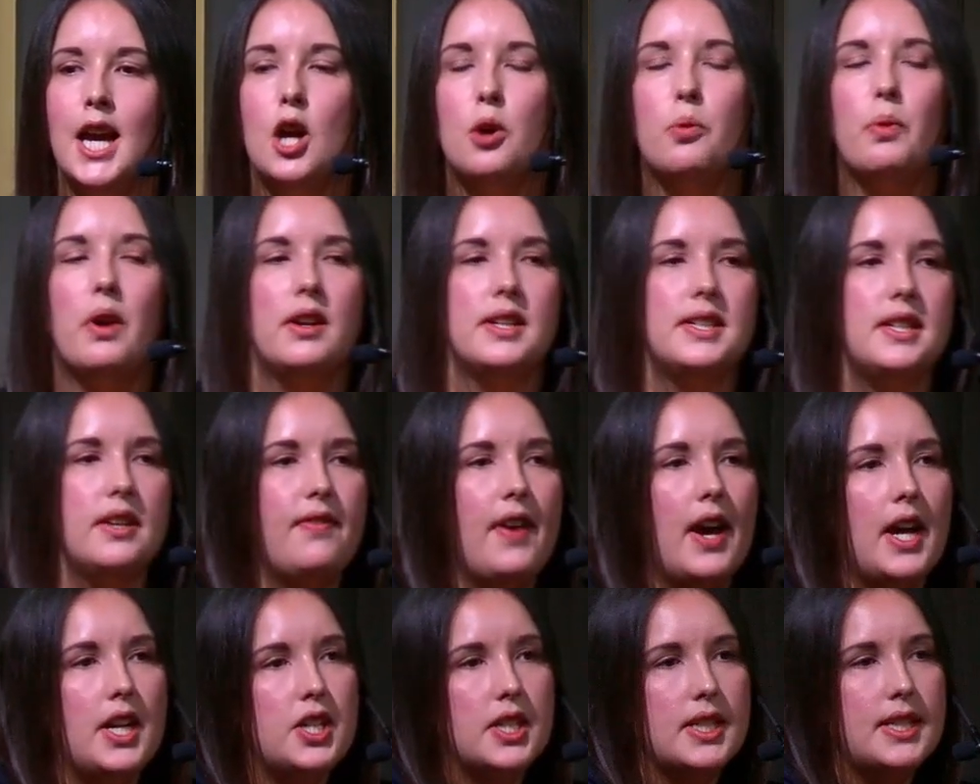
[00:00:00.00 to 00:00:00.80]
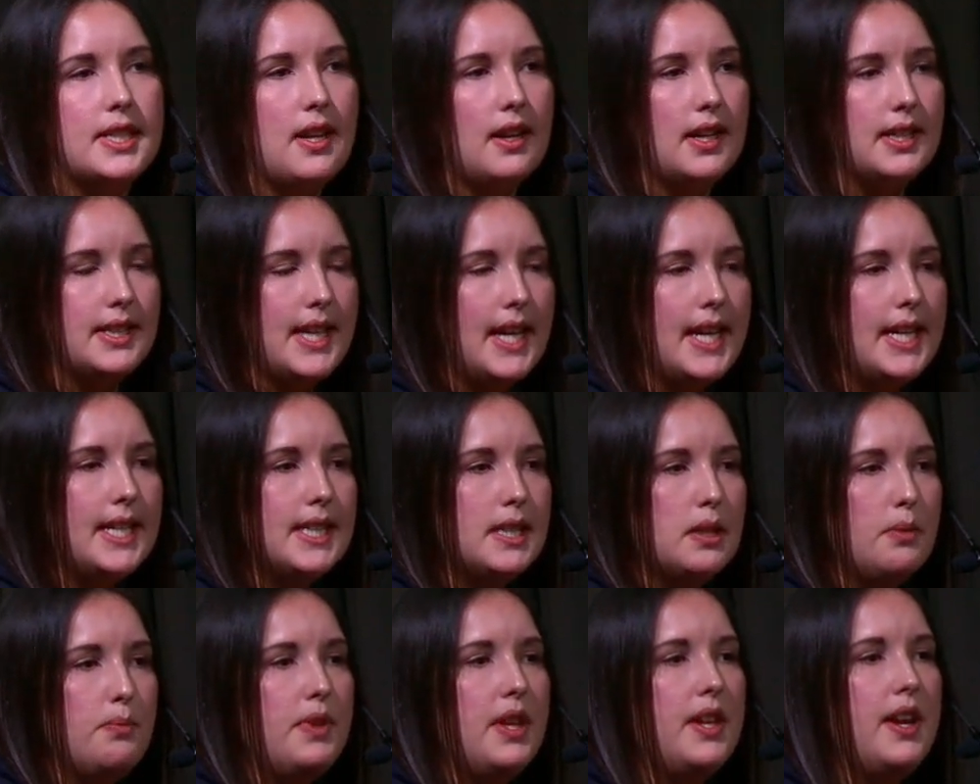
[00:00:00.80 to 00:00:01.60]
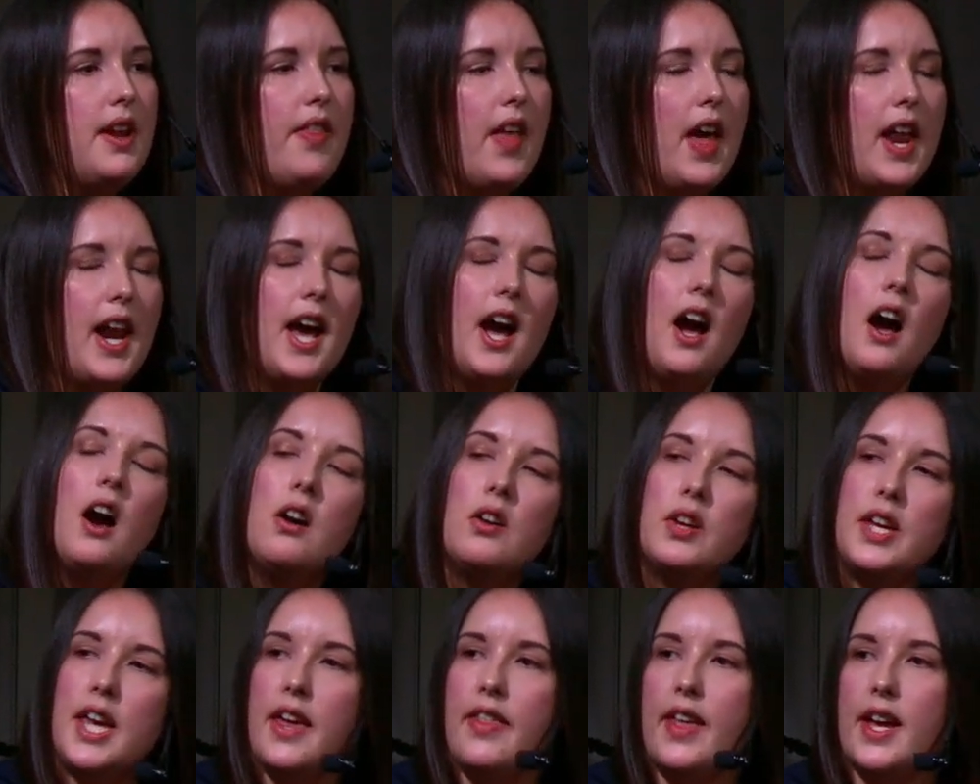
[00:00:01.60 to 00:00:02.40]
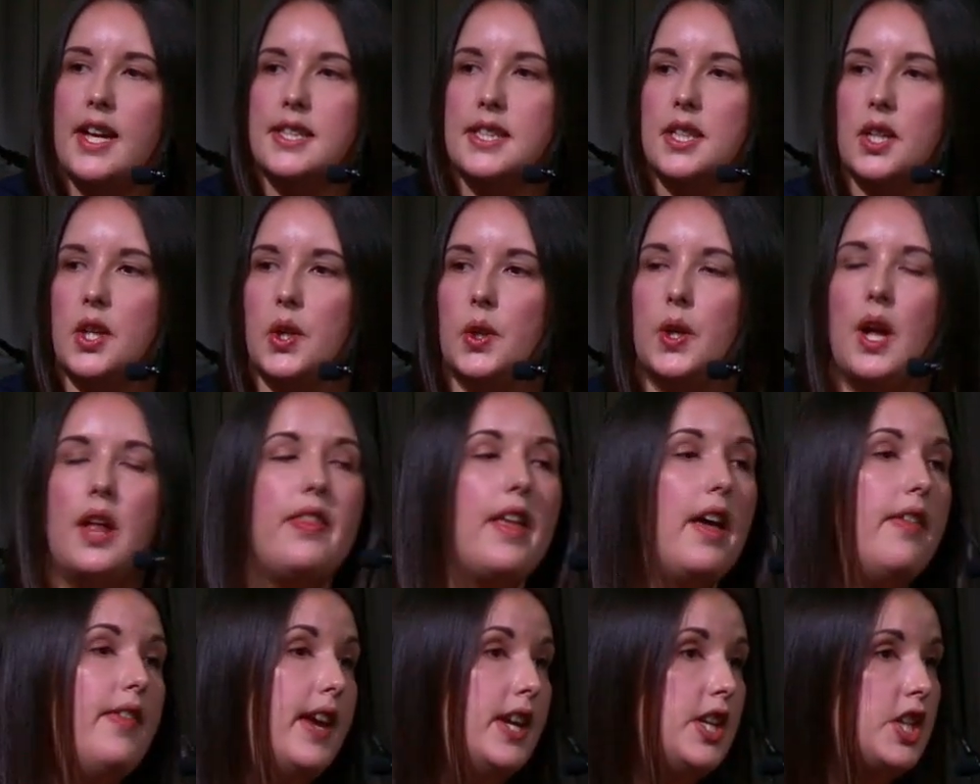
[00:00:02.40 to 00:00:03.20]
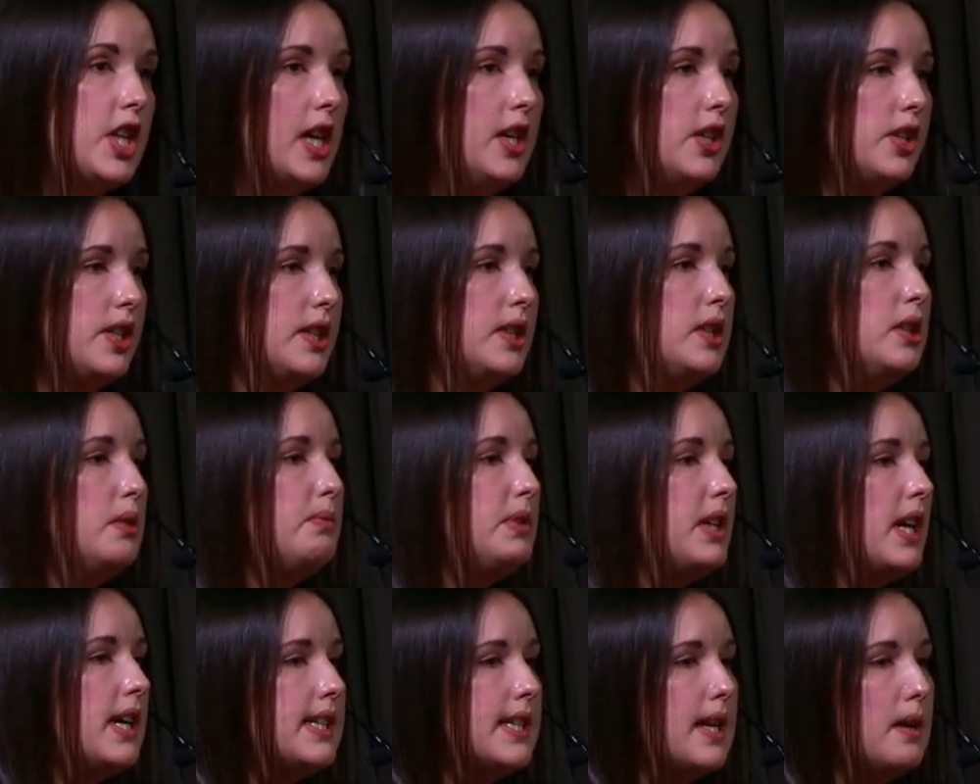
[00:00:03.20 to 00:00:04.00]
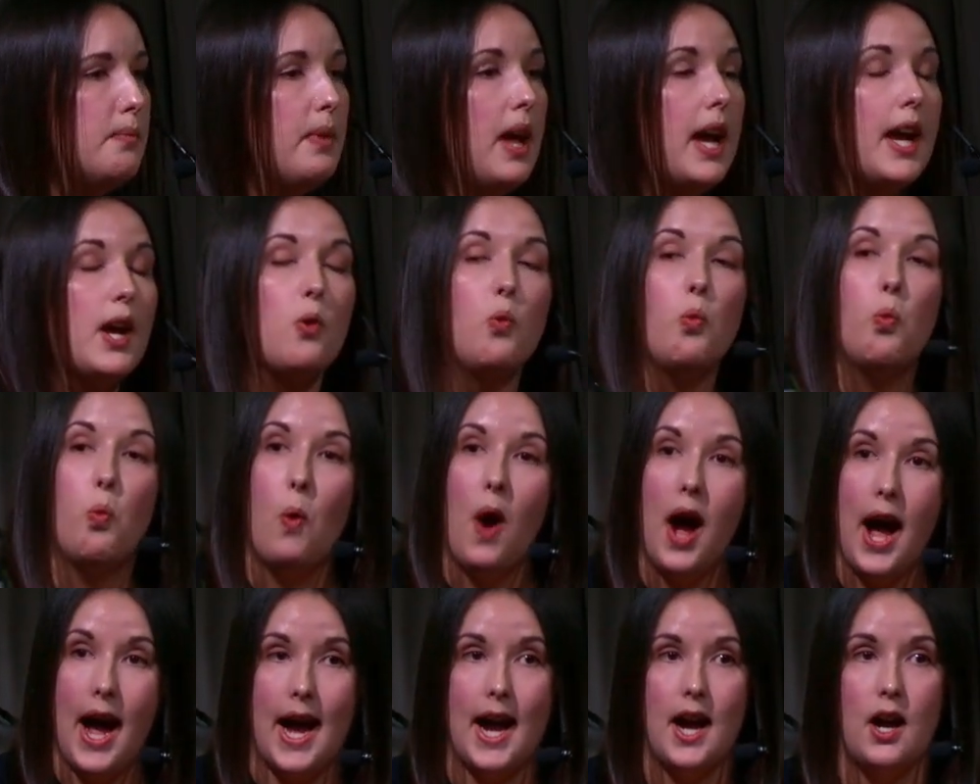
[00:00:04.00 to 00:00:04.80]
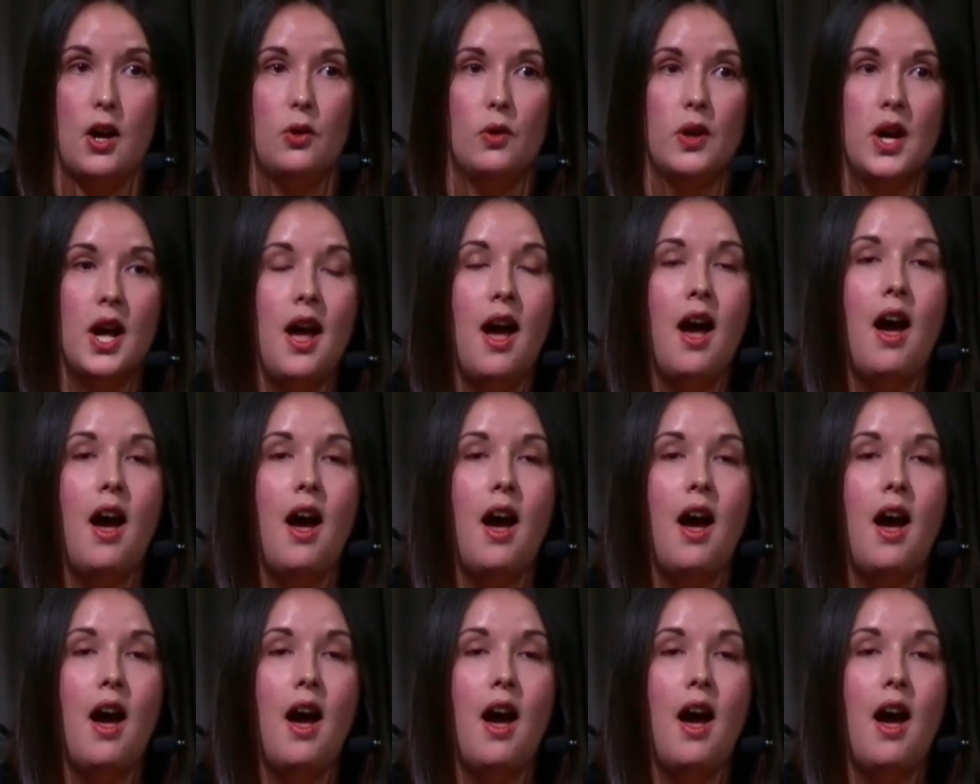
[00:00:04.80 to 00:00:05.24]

Whereas if I just start saying something and they're like, oh yeah, that's cool, and then they change the subject, I'm like, wow,